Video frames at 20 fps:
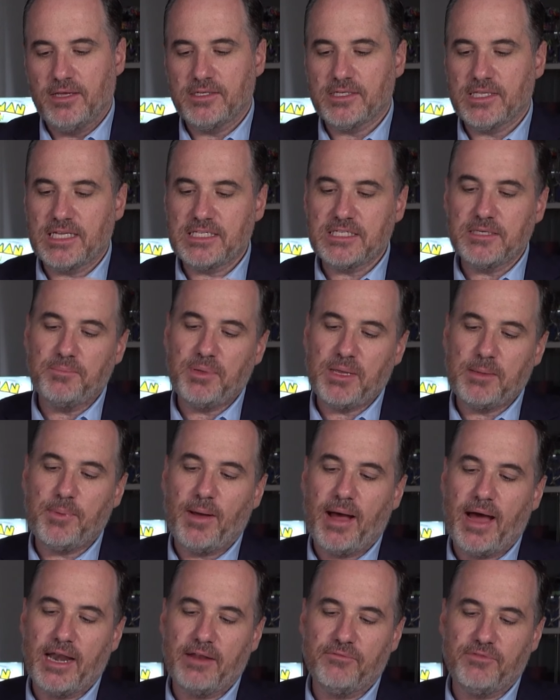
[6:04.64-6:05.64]
So that's a big
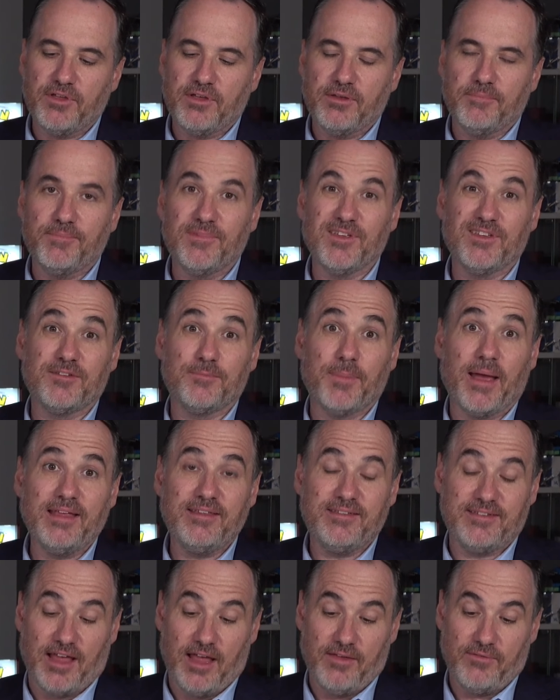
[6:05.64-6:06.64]
part of the
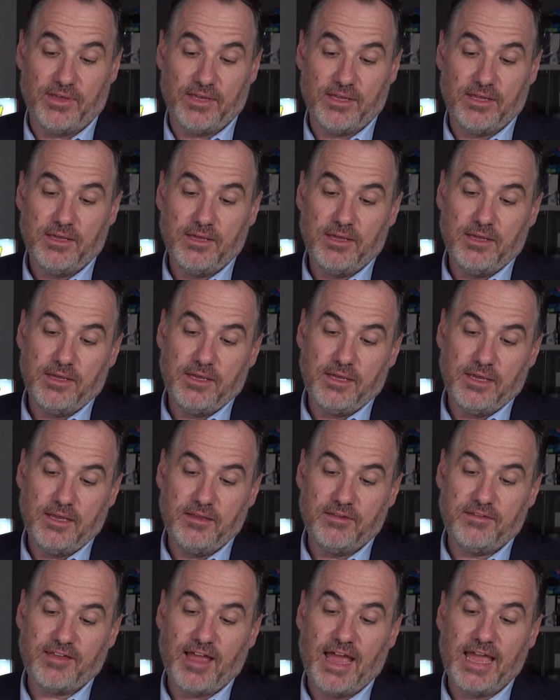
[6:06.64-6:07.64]
space saving,
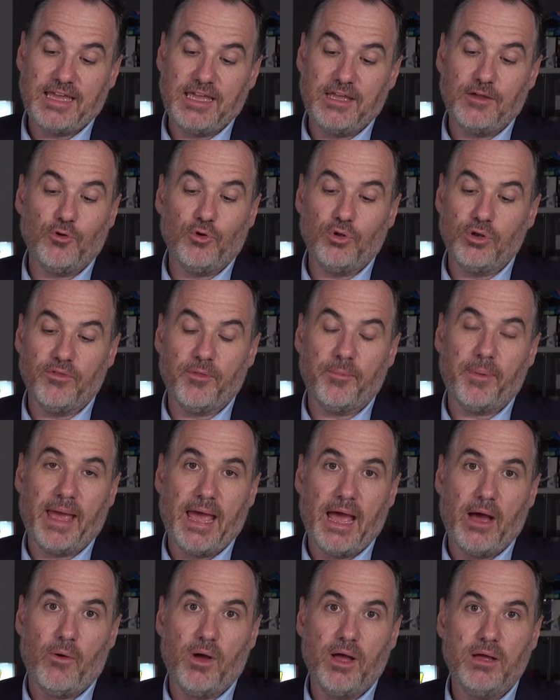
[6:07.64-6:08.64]
is taking all of the
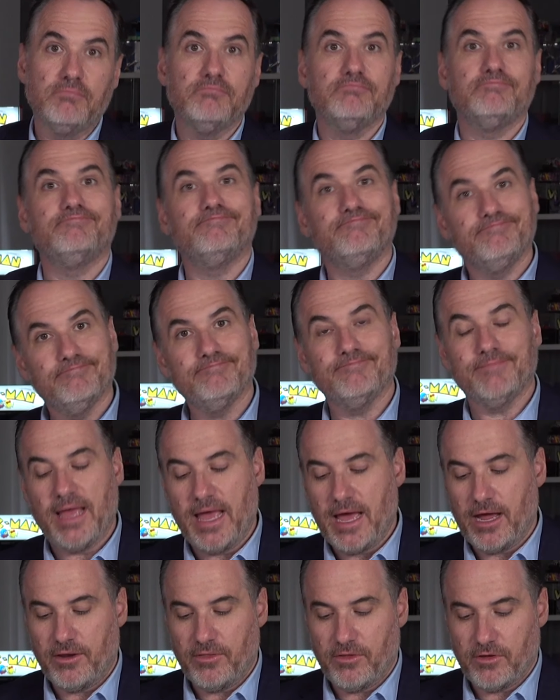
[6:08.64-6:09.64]
power
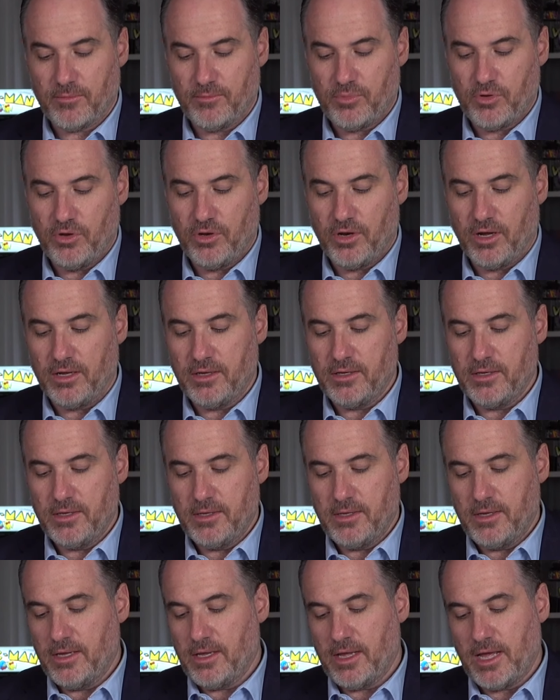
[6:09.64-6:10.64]
out of the computer.
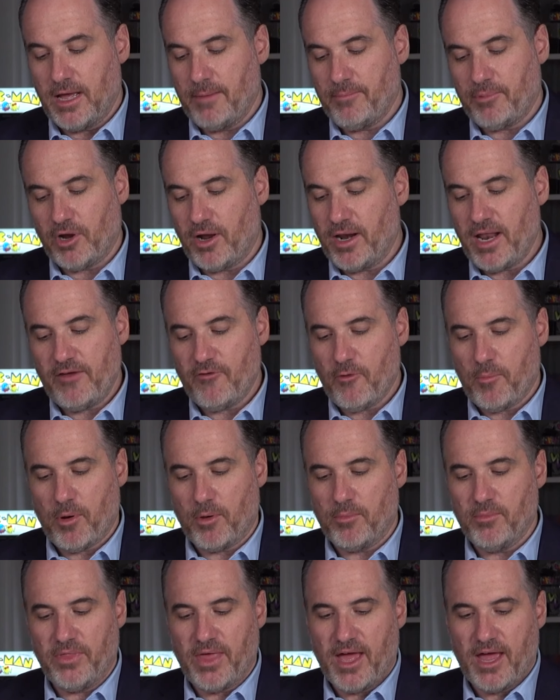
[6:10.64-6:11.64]
But I don't have a
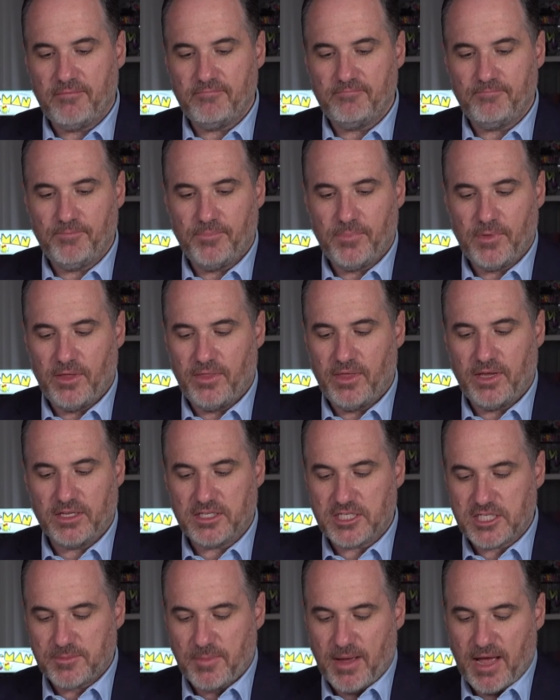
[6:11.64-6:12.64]
problem with that. I think
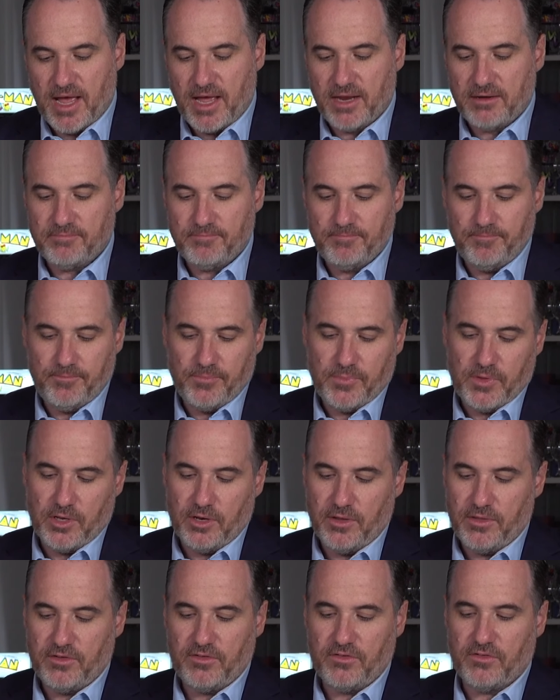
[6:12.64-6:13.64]
it's smart. You
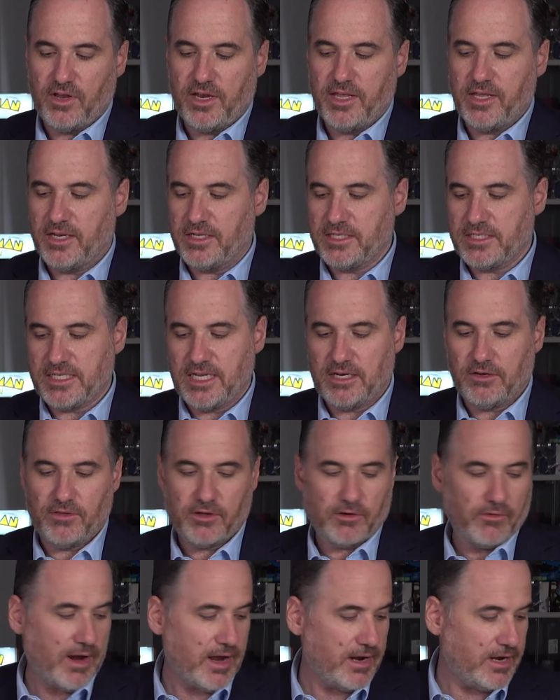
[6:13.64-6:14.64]
know, this is only going to sit on
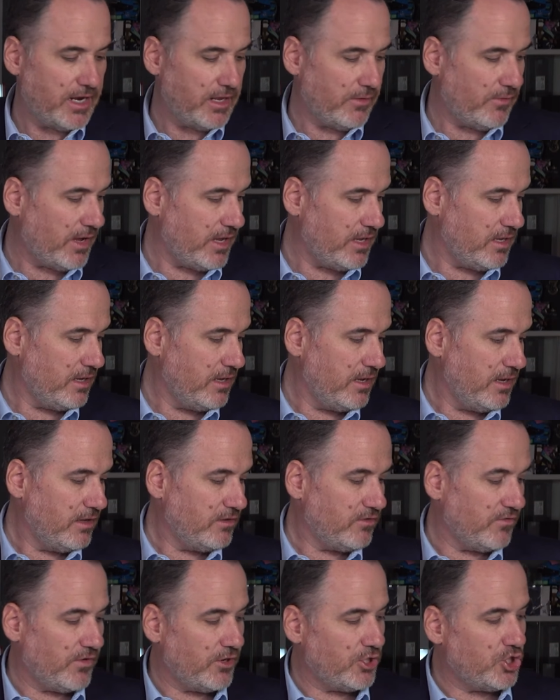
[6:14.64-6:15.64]
the ground anyway.
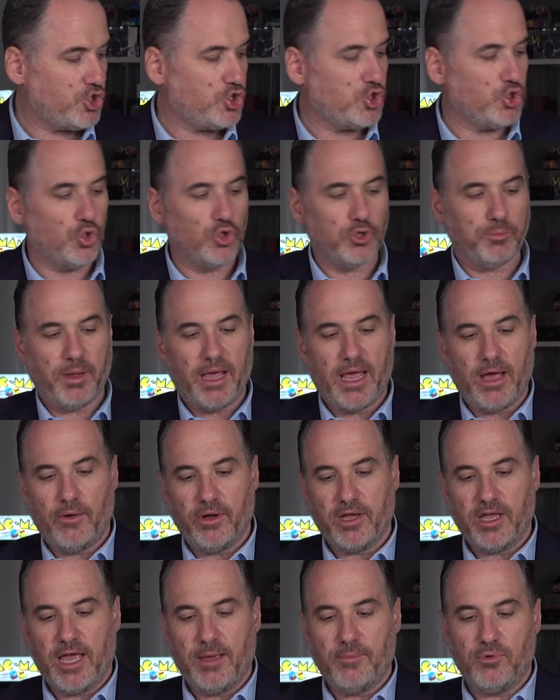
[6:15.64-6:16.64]
It's a very short power
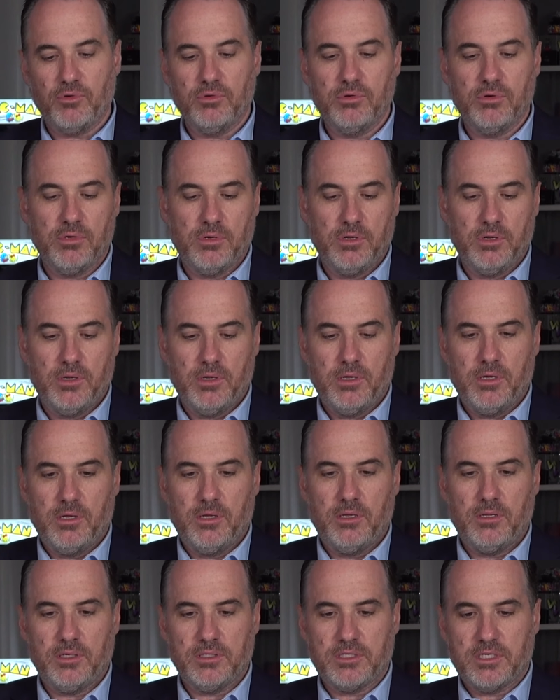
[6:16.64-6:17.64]
cable.
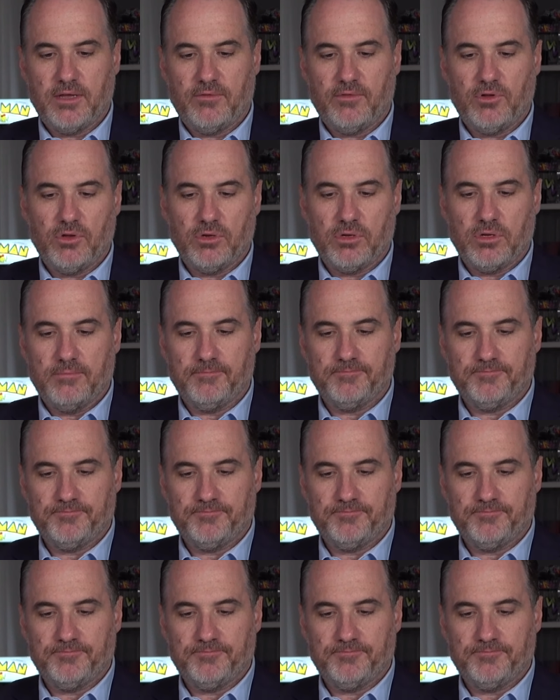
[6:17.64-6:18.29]
Let's have a look.